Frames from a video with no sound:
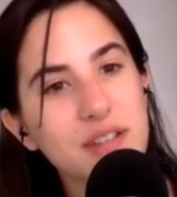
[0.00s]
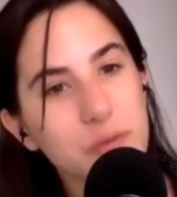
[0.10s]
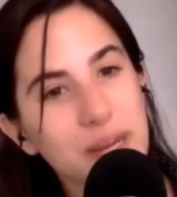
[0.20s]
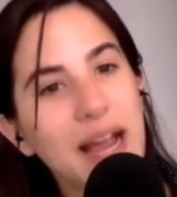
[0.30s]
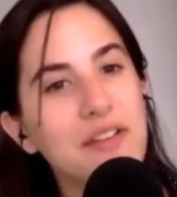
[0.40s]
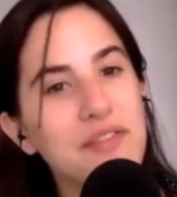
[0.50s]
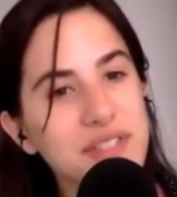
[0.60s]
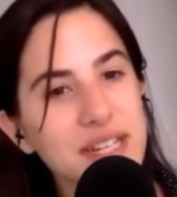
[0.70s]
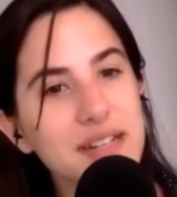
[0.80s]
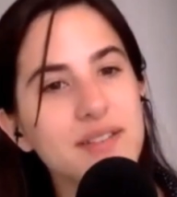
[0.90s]
Like, we have
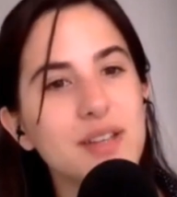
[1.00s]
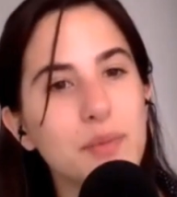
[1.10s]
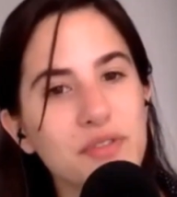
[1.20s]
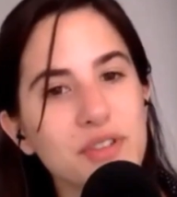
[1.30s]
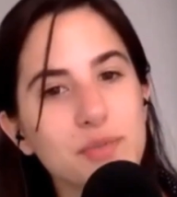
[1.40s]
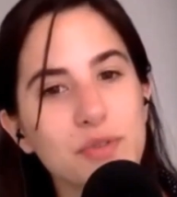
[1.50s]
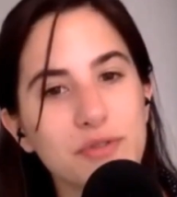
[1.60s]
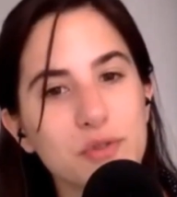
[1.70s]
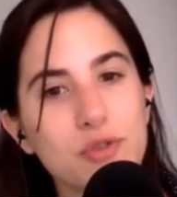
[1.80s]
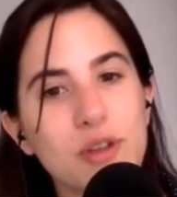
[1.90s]
seen some of this
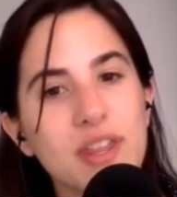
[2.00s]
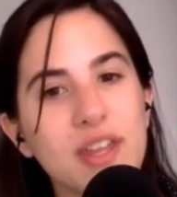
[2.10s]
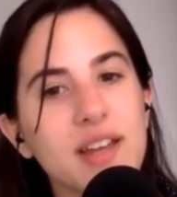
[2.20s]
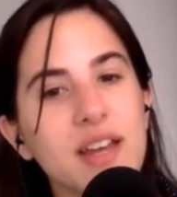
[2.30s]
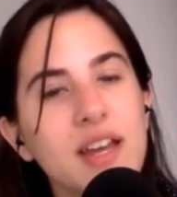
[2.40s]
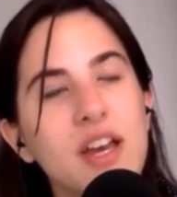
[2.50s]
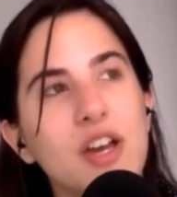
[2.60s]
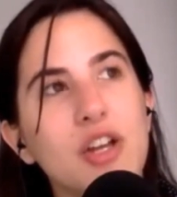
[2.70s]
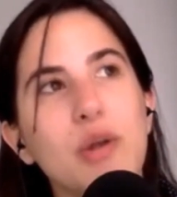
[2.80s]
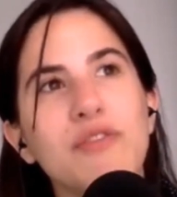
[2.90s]
before. I think,
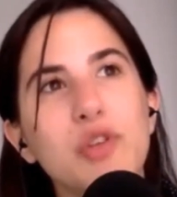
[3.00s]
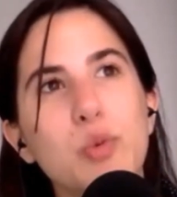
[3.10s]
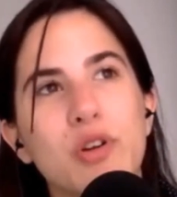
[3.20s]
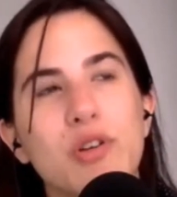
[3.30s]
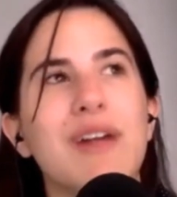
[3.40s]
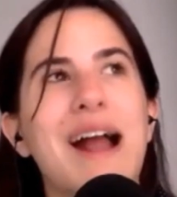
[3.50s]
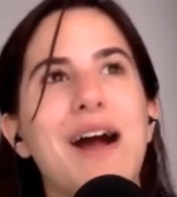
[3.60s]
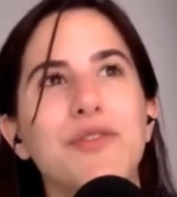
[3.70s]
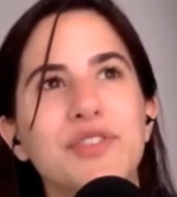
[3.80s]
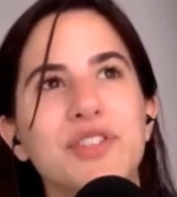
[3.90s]
if you were
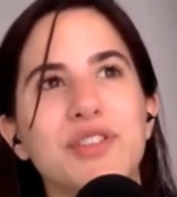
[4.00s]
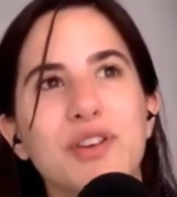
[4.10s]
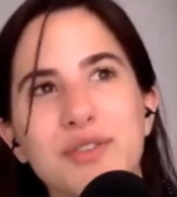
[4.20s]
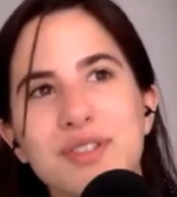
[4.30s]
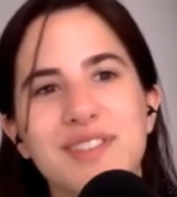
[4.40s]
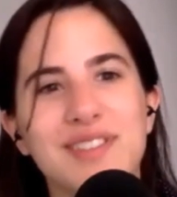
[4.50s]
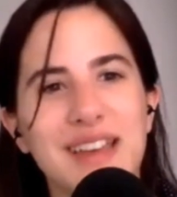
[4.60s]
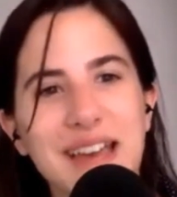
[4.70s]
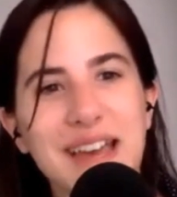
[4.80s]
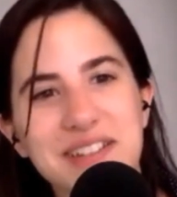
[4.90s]
around those
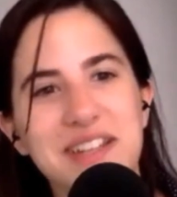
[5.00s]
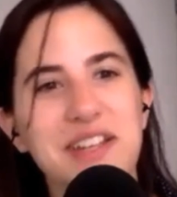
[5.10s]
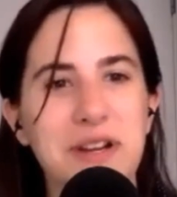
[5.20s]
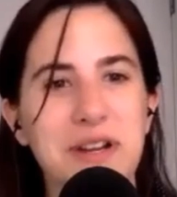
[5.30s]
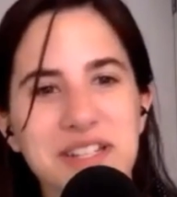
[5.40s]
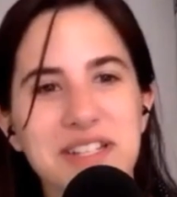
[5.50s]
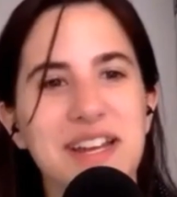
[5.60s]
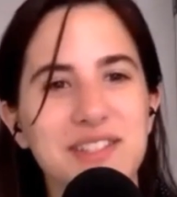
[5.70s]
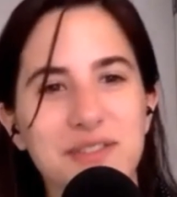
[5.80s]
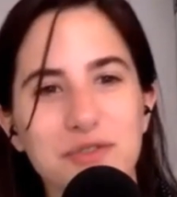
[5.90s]
heady, crazy
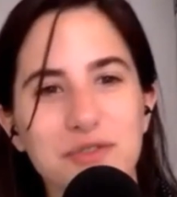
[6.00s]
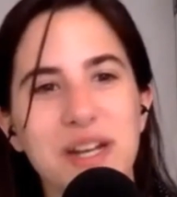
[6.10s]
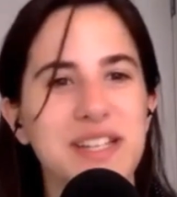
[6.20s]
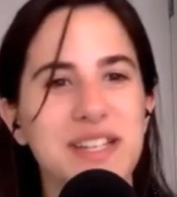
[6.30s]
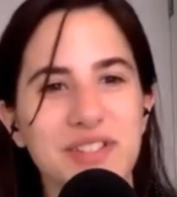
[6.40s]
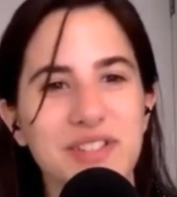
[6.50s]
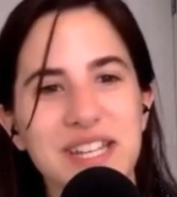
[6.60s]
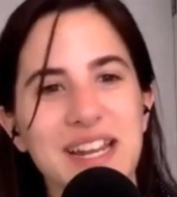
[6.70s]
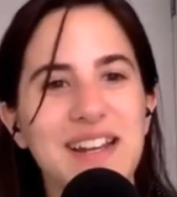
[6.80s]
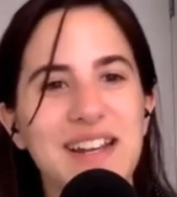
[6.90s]
days of
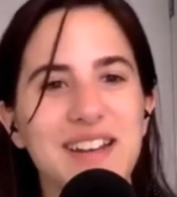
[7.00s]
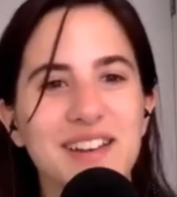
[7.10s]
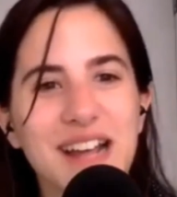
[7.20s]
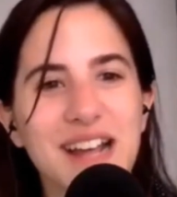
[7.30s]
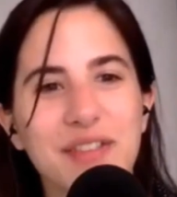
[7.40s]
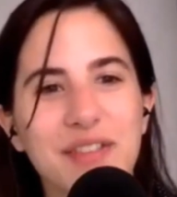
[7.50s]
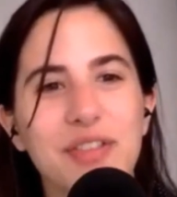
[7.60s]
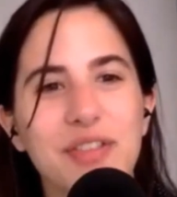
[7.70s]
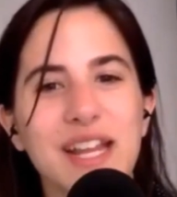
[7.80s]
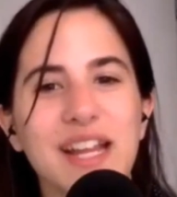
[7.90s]
2017 and
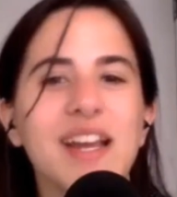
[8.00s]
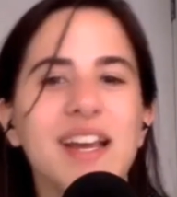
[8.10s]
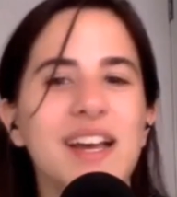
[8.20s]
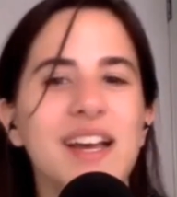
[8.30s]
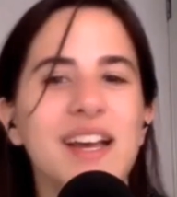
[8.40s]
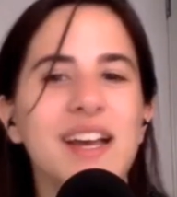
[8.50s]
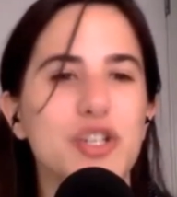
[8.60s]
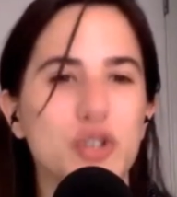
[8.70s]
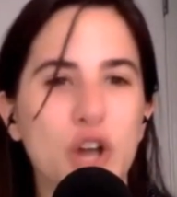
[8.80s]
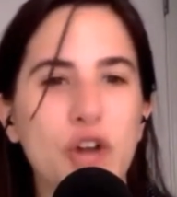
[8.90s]
the
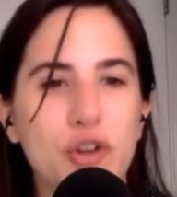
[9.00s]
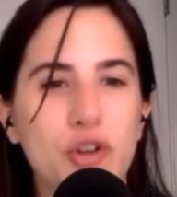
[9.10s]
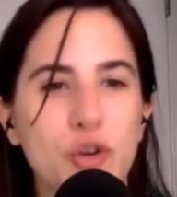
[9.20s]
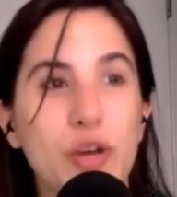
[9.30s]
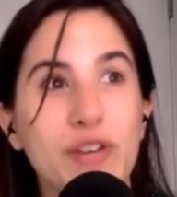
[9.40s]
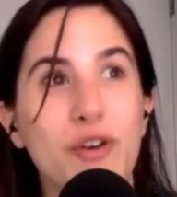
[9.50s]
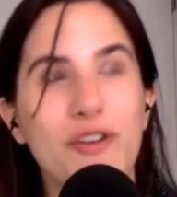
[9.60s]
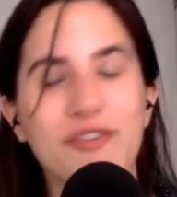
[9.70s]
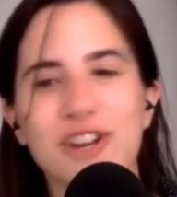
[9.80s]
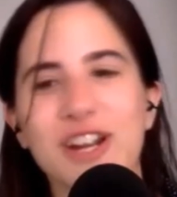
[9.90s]
initial coin
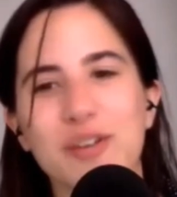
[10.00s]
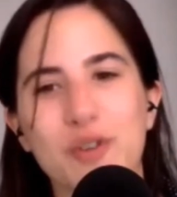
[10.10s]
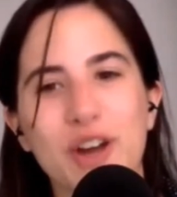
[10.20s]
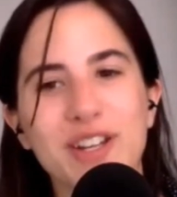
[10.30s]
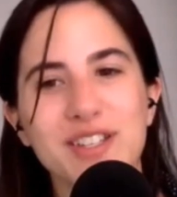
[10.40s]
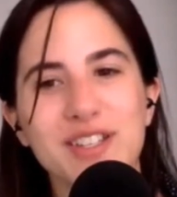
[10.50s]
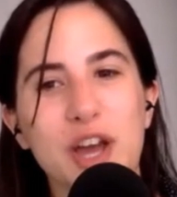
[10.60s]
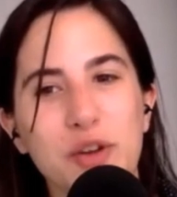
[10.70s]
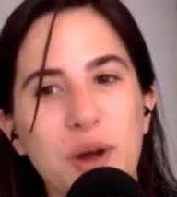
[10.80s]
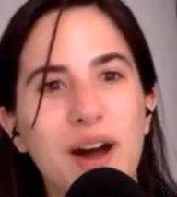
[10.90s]
offering or
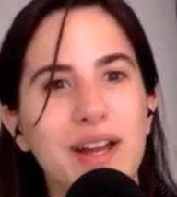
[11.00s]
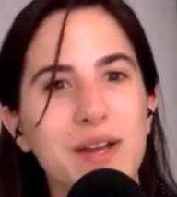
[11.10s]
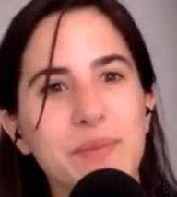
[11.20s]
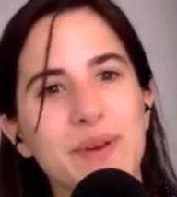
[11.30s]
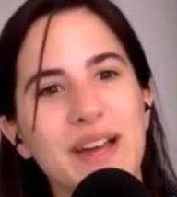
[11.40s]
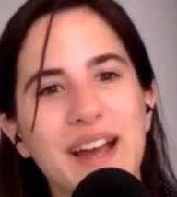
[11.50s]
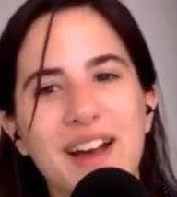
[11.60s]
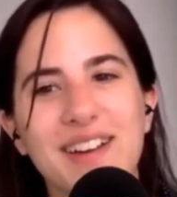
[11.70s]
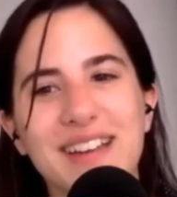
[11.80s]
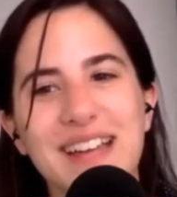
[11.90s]
ICO hype
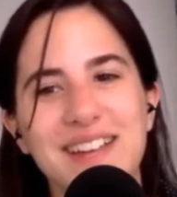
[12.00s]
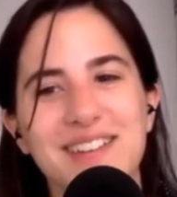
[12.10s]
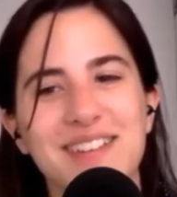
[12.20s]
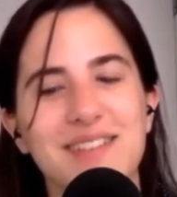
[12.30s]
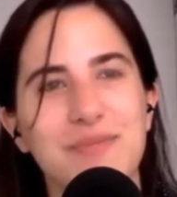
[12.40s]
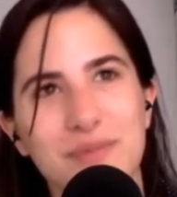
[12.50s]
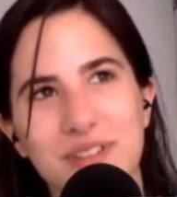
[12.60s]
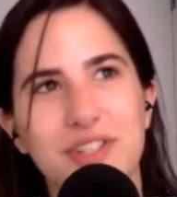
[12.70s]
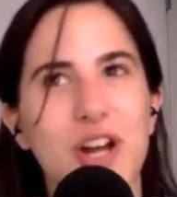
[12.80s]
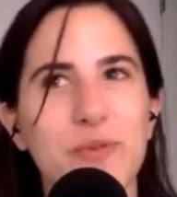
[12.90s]
in
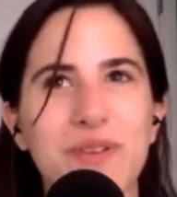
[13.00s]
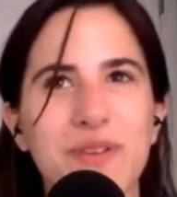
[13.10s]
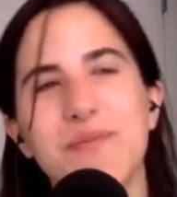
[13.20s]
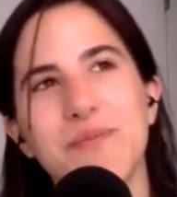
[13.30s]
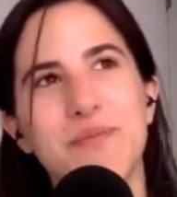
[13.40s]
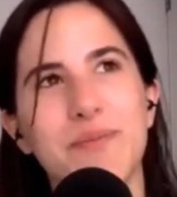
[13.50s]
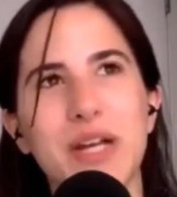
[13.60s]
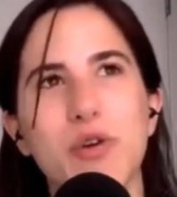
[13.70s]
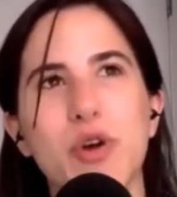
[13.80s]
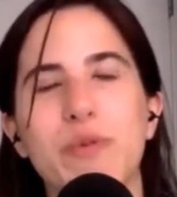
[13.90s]
the time when
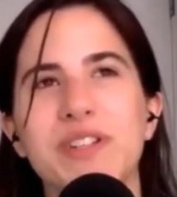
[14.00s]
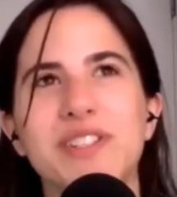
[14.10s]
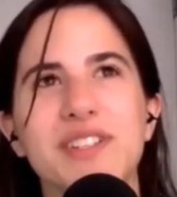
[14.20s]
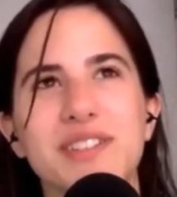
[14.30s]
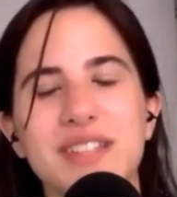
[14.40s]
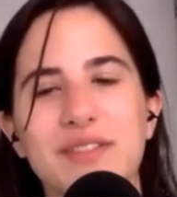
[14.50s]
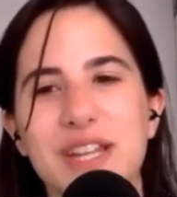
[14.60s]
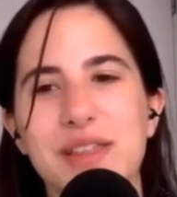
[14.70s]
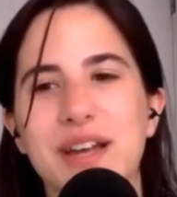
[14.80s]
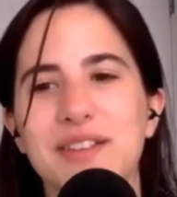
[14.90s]
Bitcoin went to
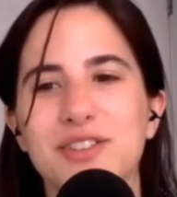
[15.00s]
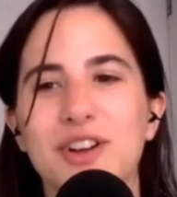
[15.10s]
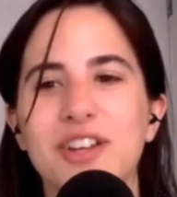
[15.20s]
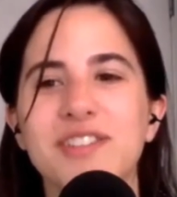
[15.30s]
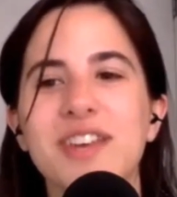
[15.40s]
$17,000,